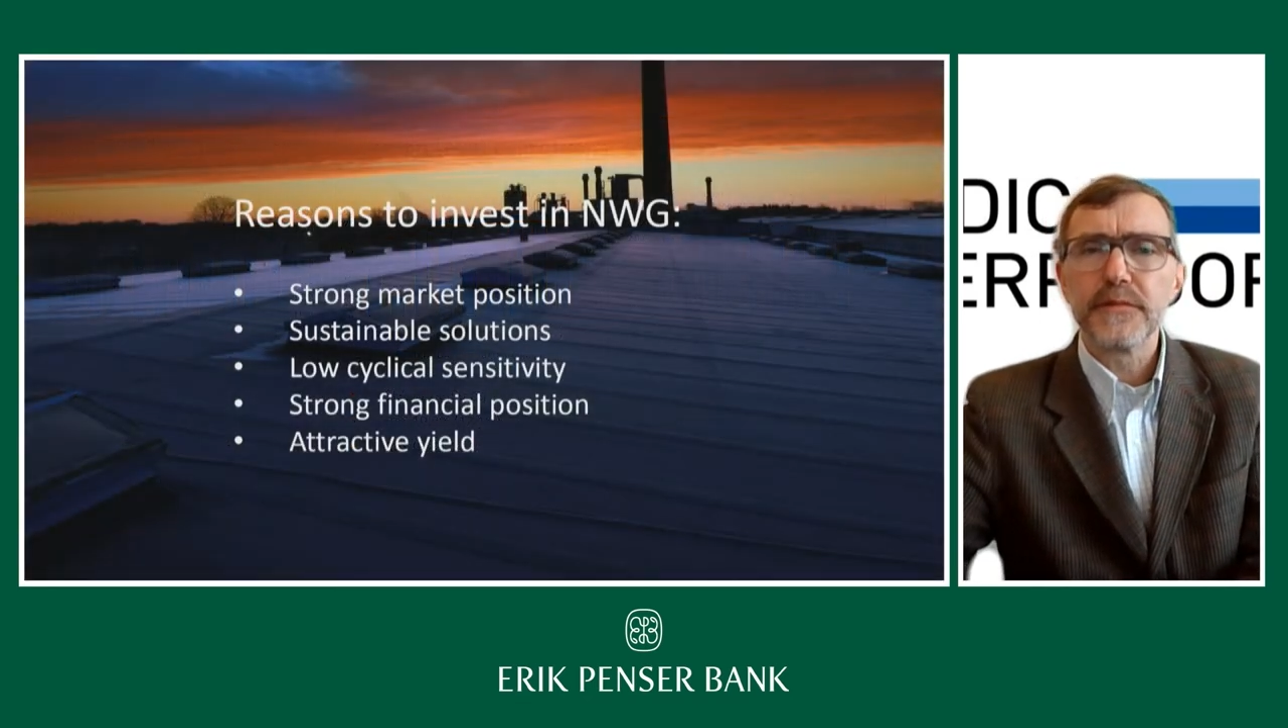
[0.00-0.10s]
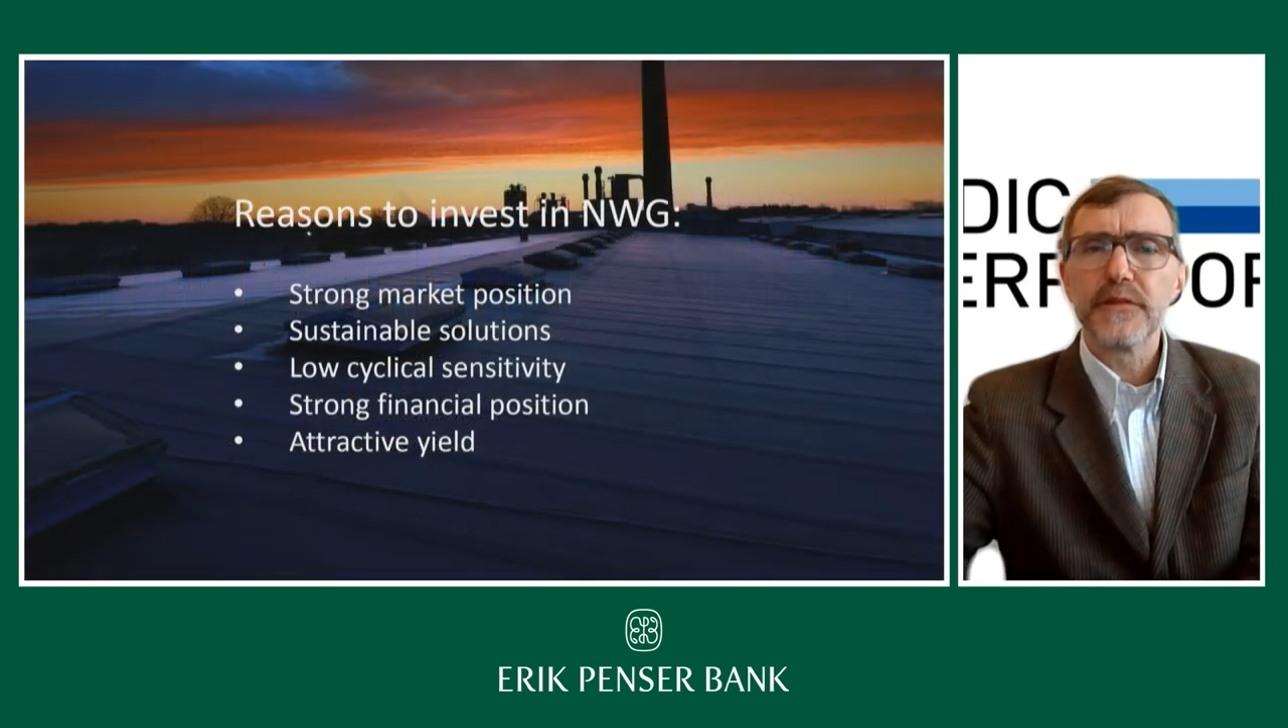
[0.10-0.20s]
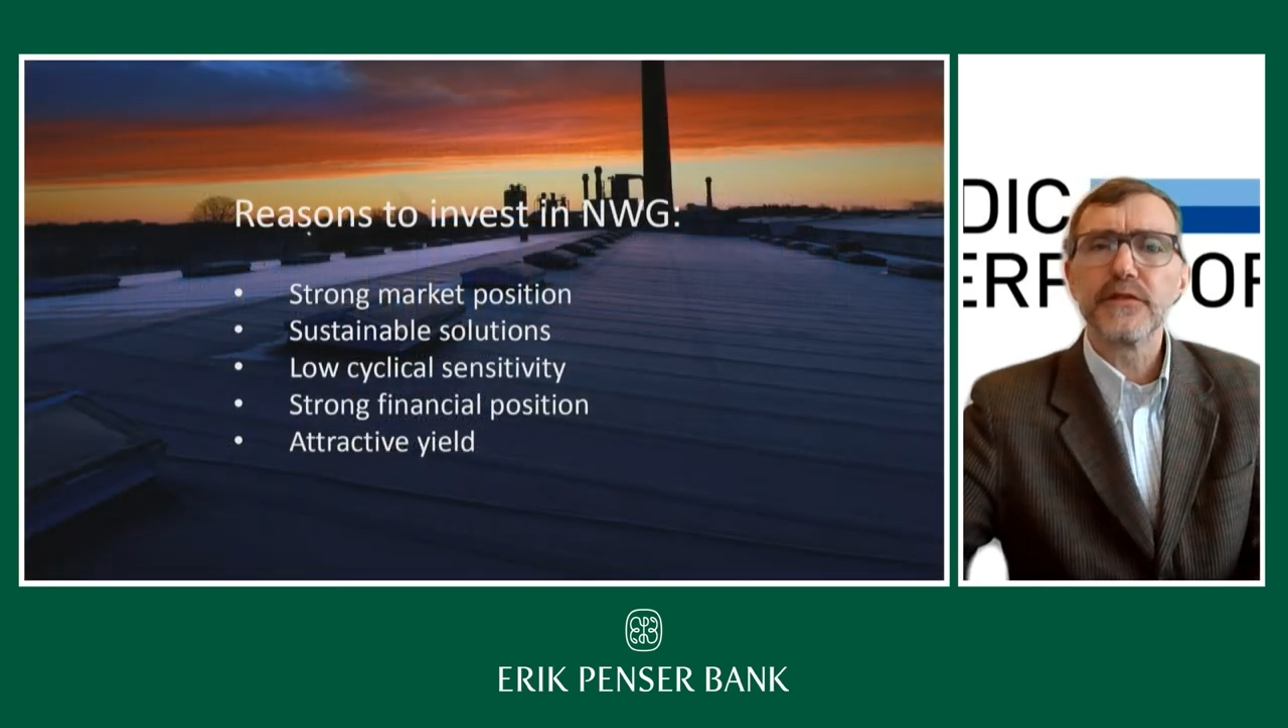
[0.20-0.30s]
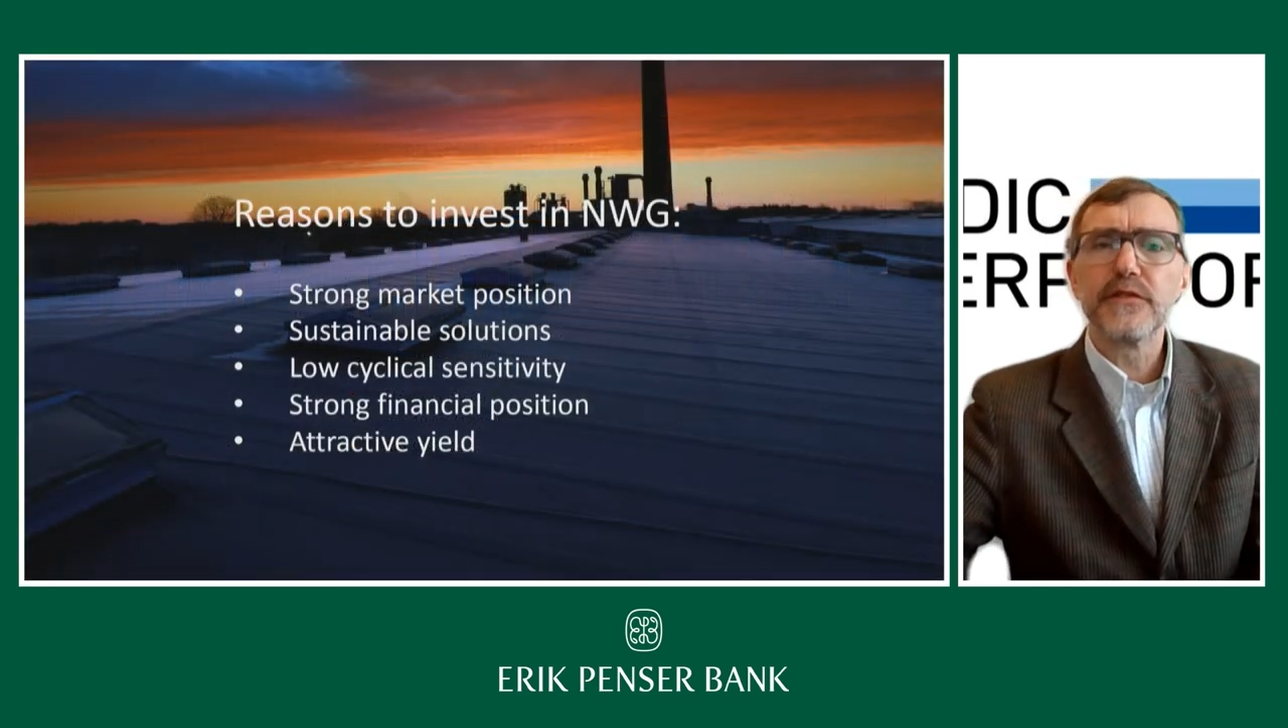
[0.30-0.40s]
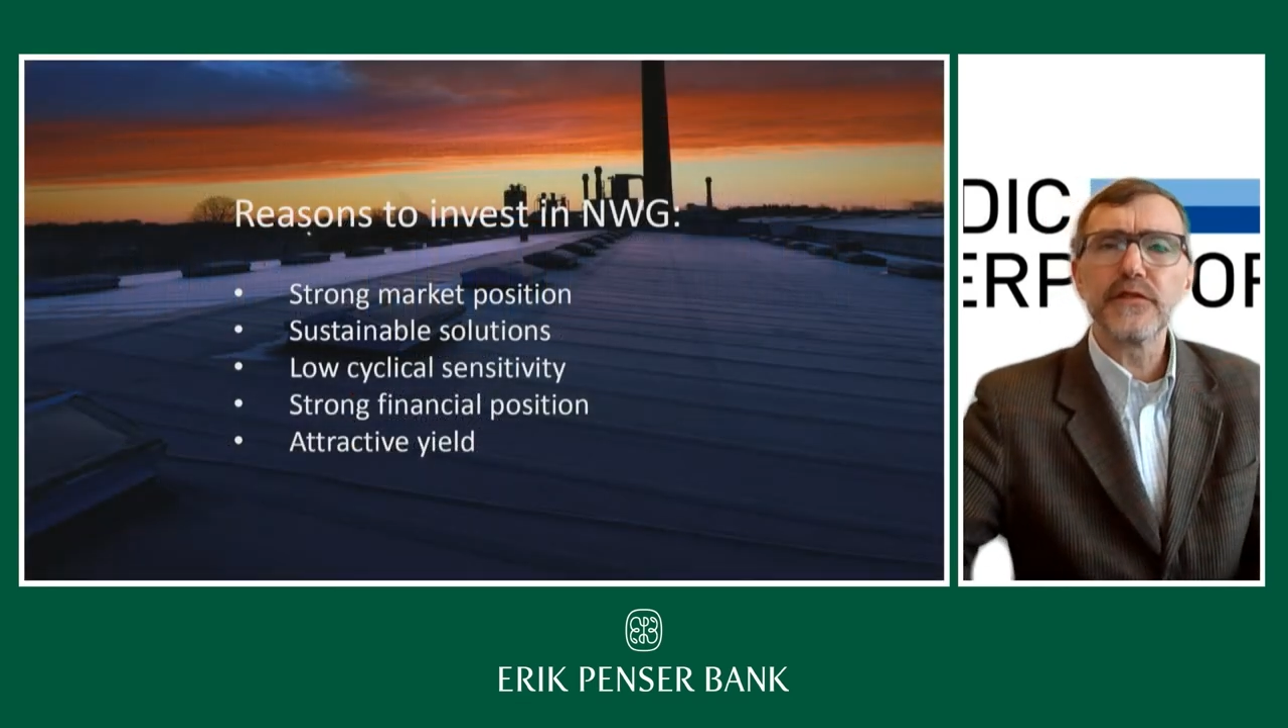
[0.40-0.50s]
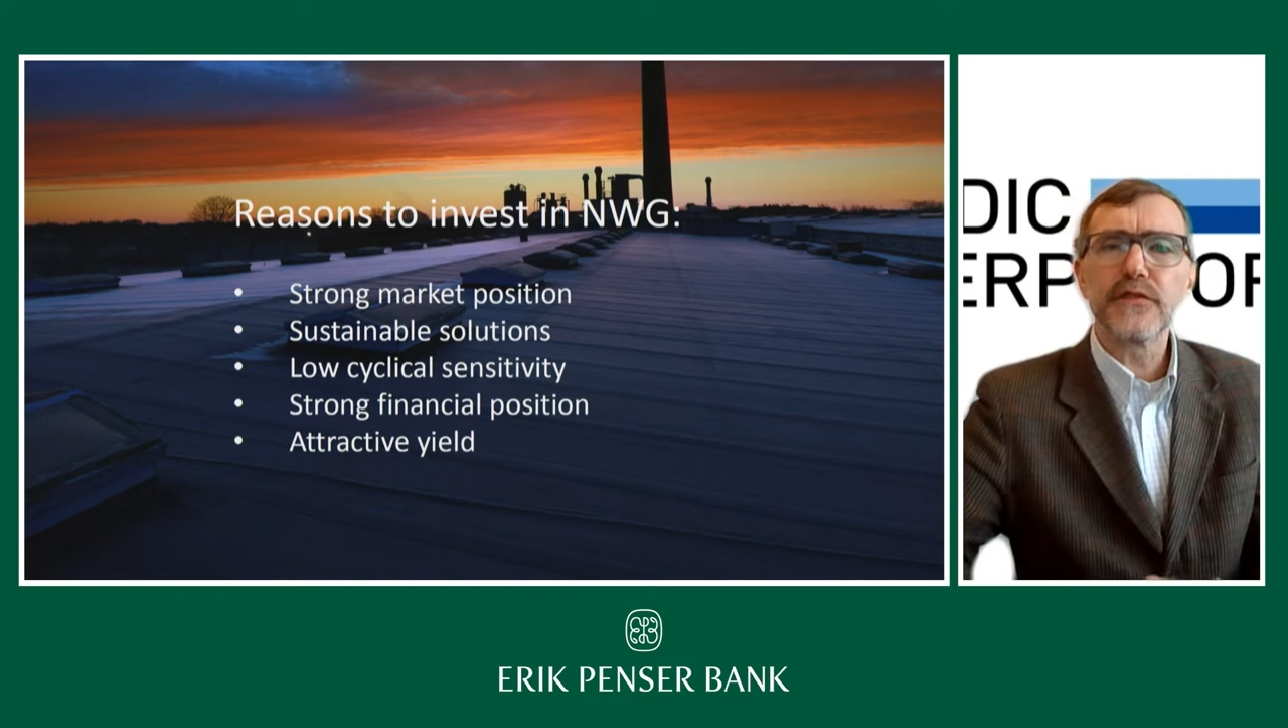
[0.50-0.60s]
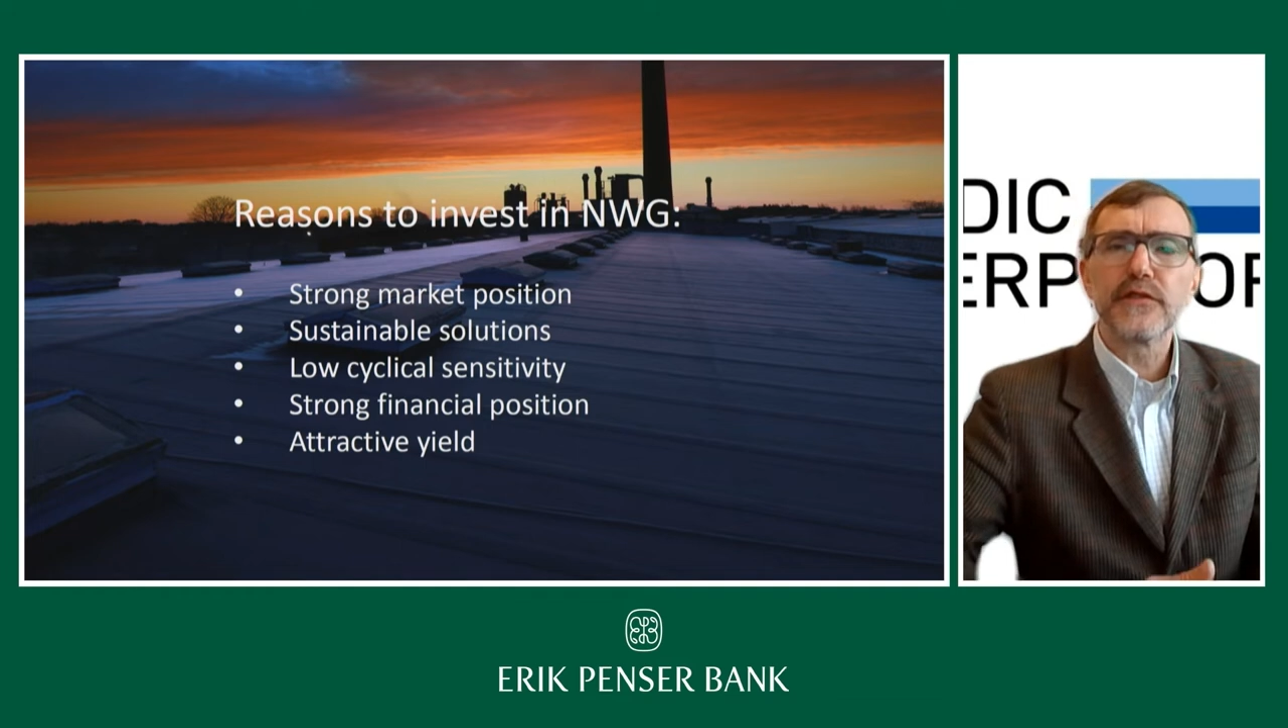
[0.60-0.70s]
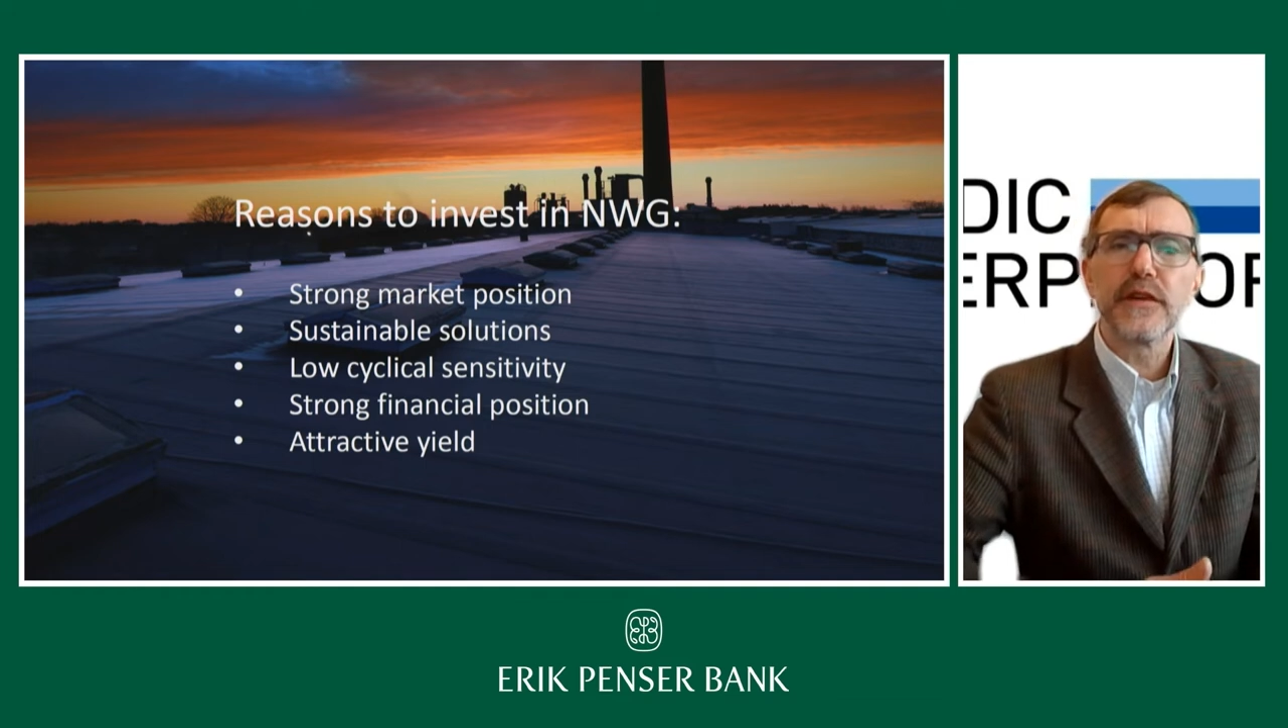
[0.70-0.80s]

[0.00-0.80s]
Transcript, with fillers: just